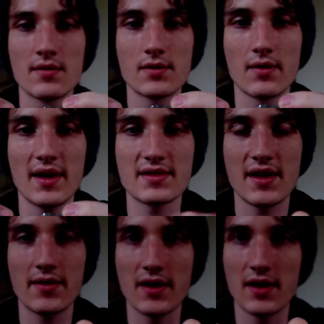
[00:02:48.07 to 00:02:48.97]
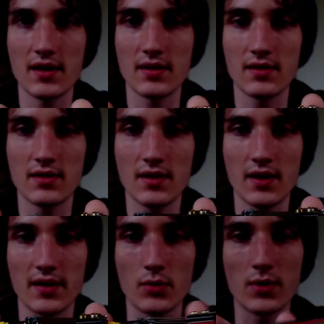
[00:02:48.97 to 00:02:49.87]
So that's how they
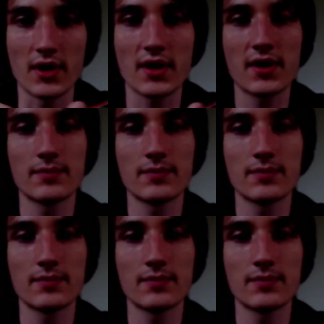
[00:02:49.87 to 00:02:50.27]
work.